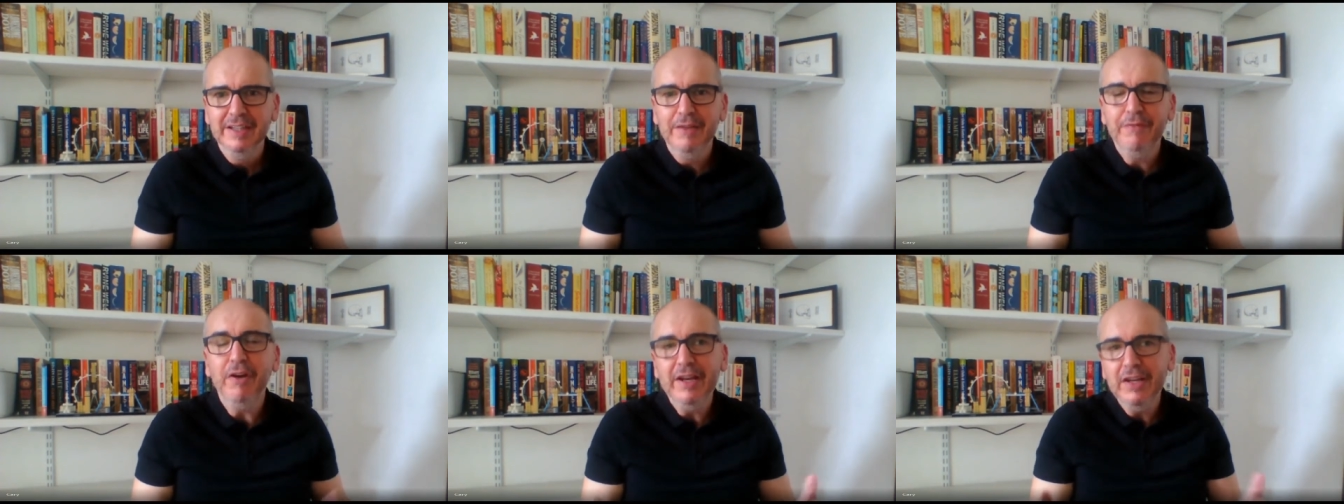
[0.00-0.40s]

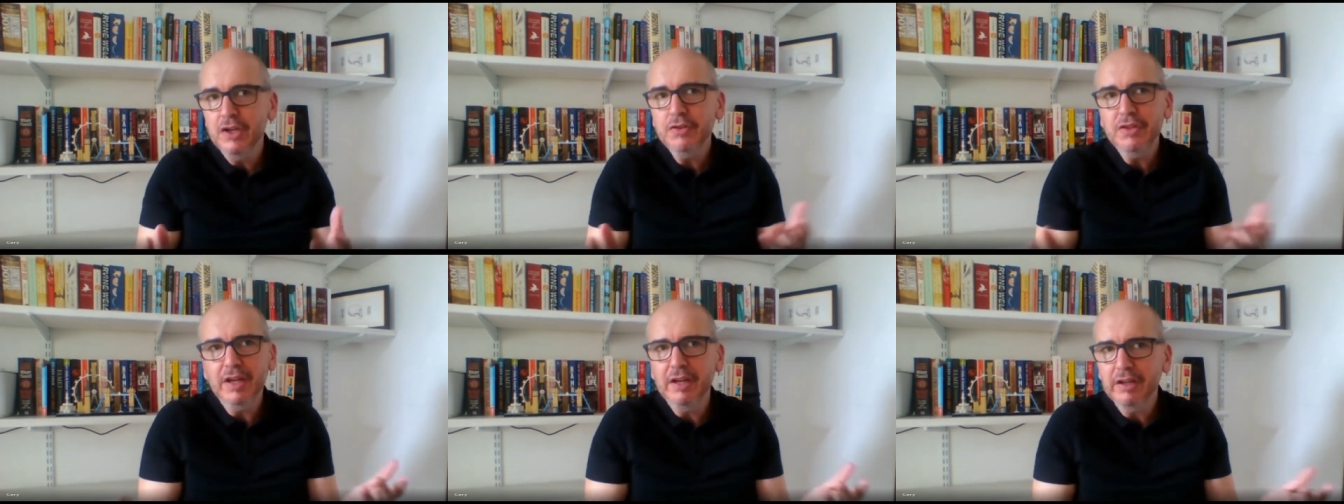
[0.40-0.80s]
If I
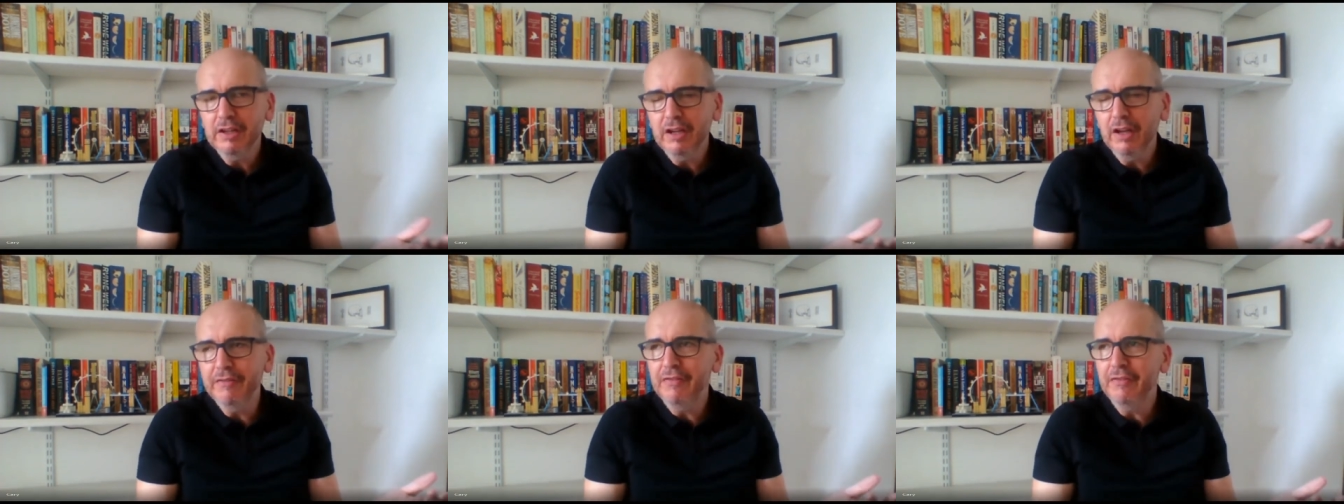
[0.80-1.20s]
knew,
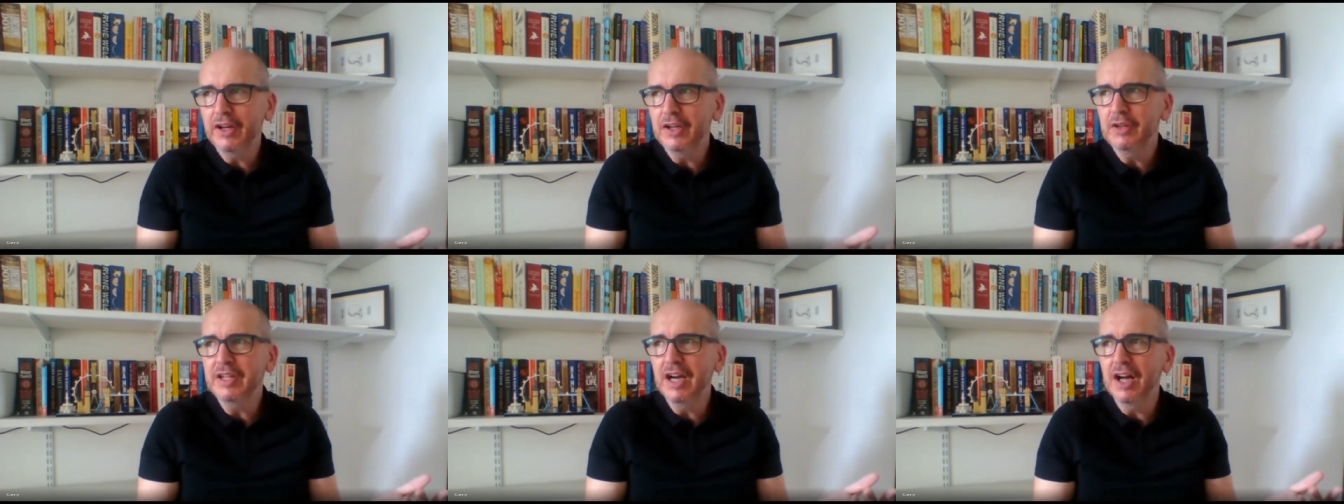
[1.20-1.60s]
if
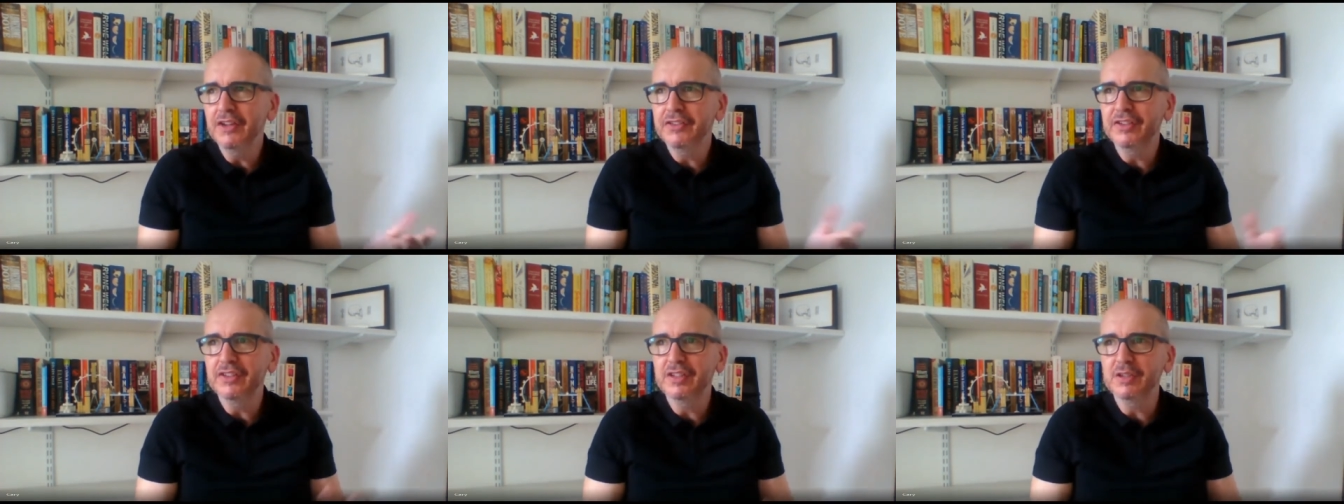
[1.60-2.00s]
I knew the
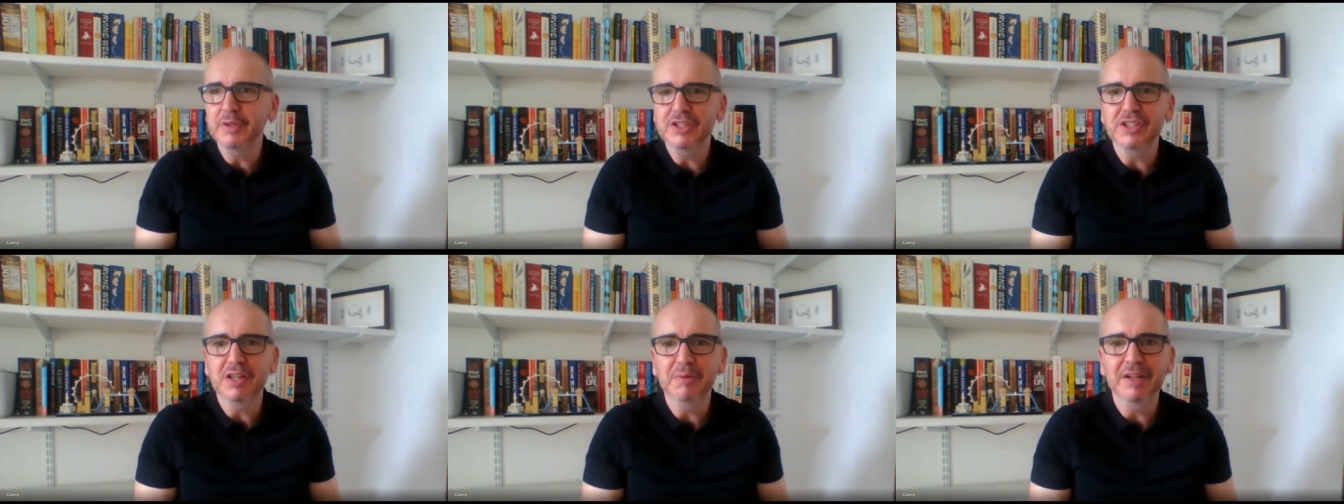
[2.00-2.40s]
answer to
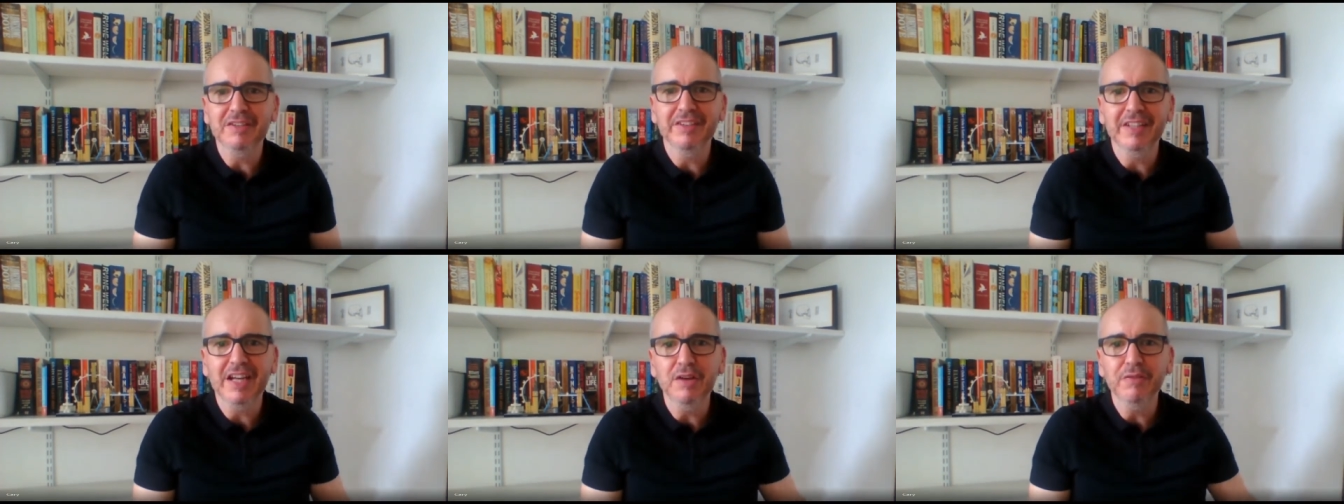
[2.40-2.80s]
which of the
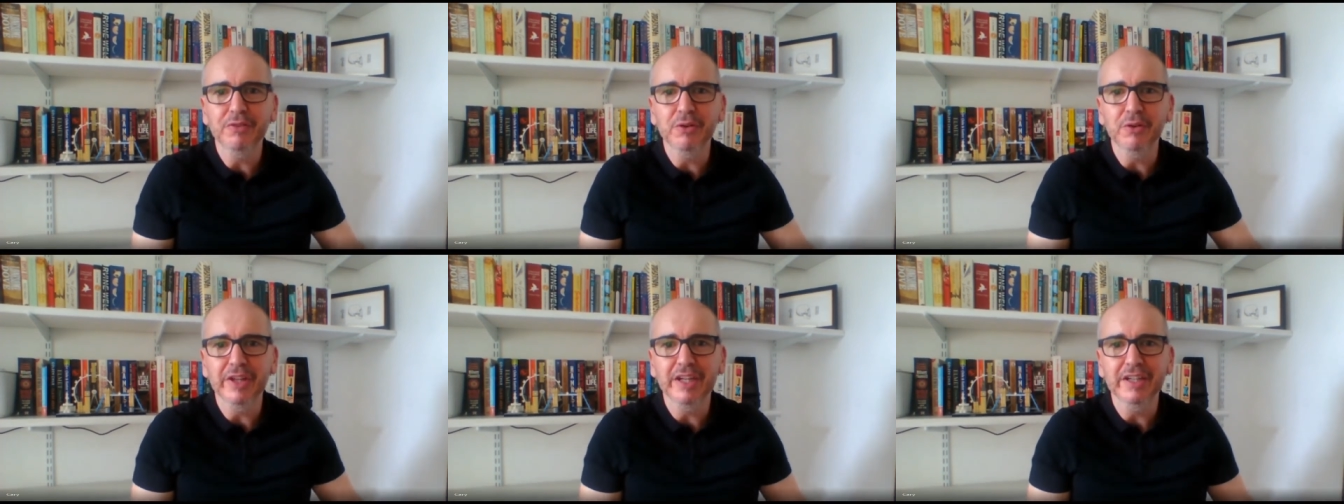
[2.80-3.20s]
ones to go
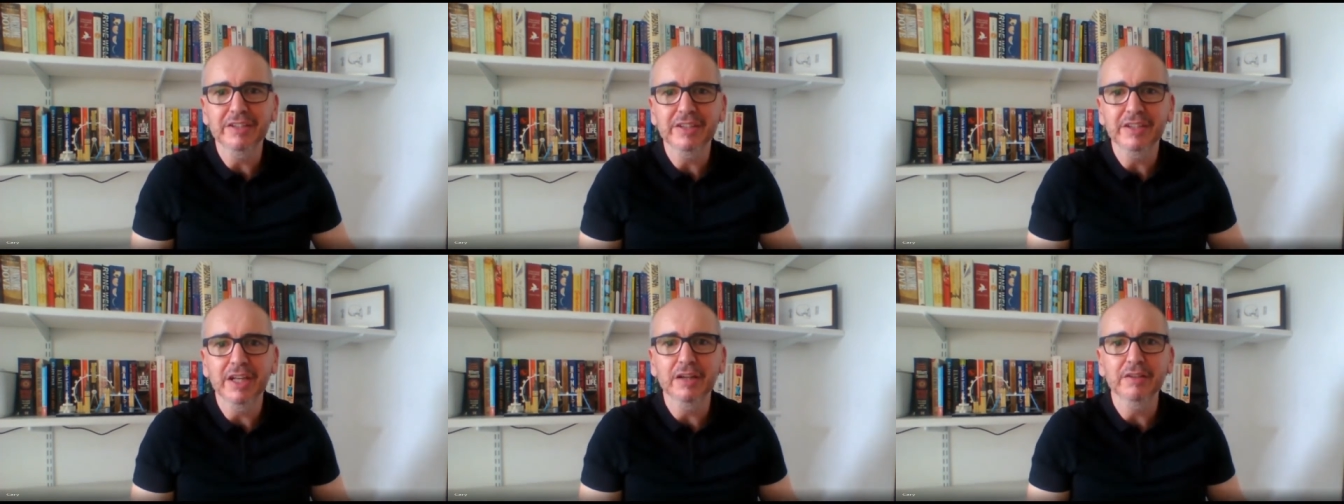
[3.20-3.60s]
for,
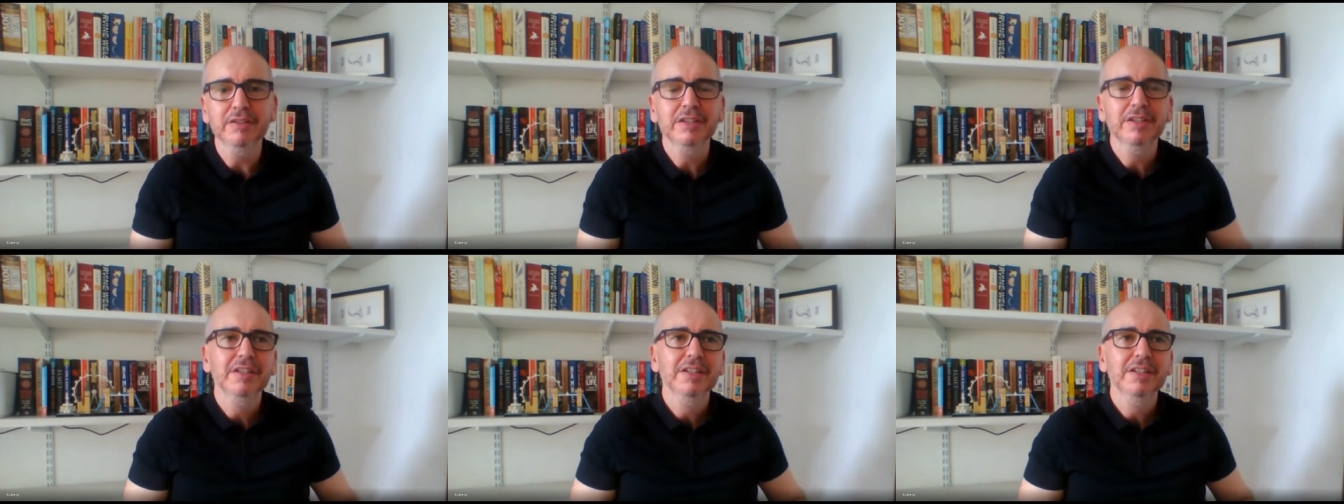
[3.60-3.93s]
then you know,